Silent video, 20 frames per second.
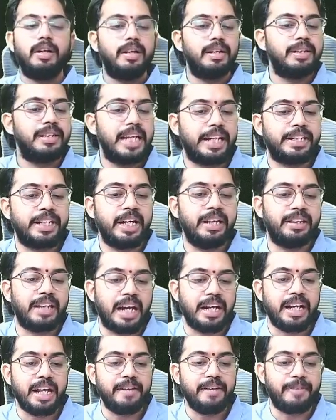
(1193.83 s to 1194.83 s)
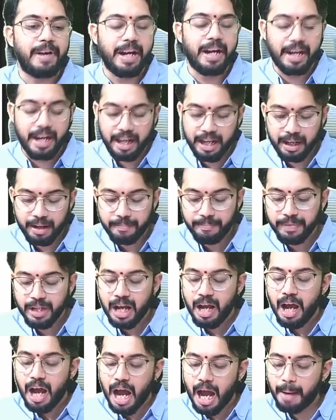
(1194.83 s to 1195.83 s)
Section 35D,
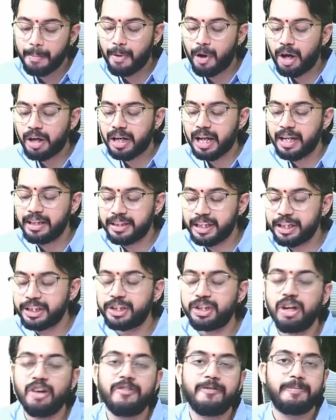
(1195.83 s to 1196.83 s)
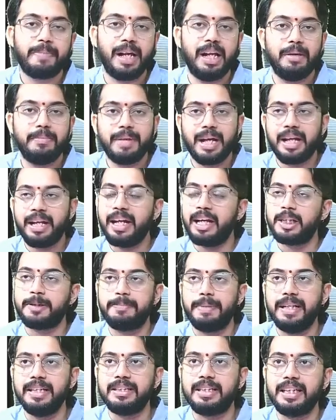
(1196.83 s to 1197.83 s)
amortization of preliminary
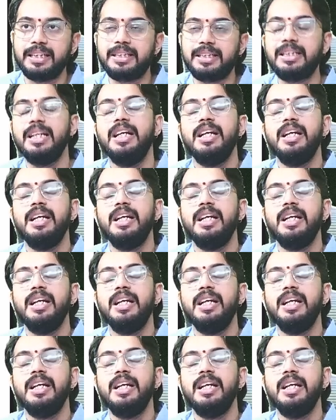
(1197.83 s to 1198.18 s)
expenses.